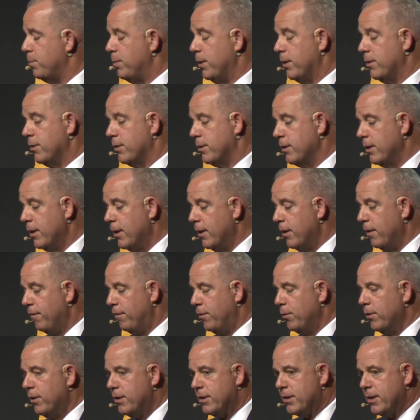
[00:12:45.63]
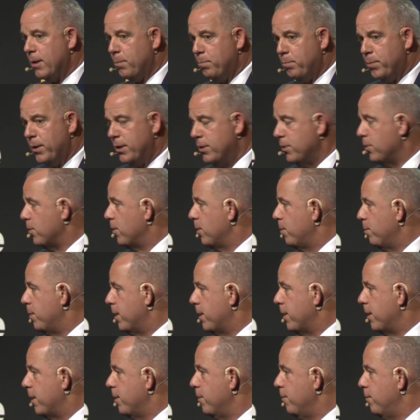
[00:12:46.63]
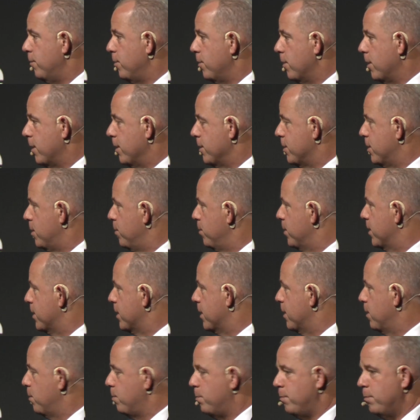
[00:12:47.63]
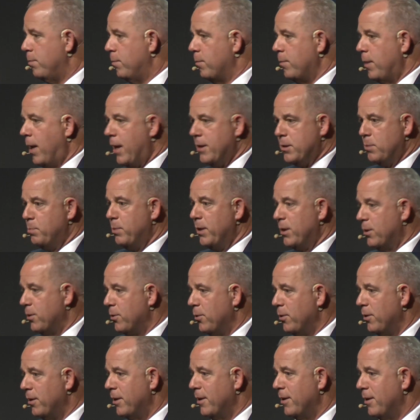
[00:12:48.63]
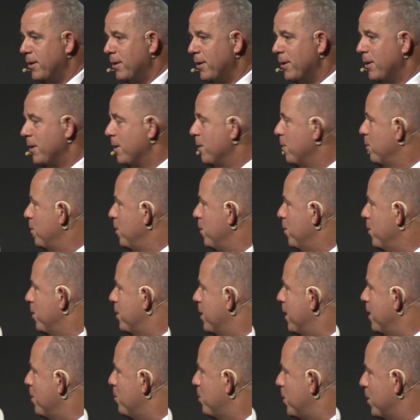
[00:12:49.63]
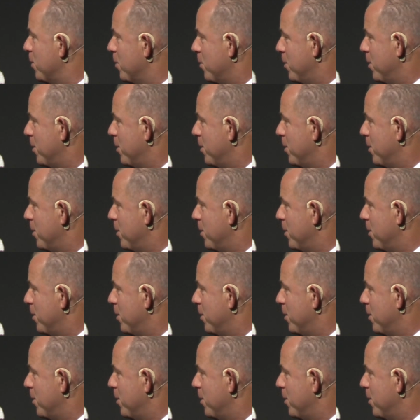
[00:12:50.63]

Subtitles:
Because if you accept Bitcoin, but none of your customers has Bitcoin, then will not help you.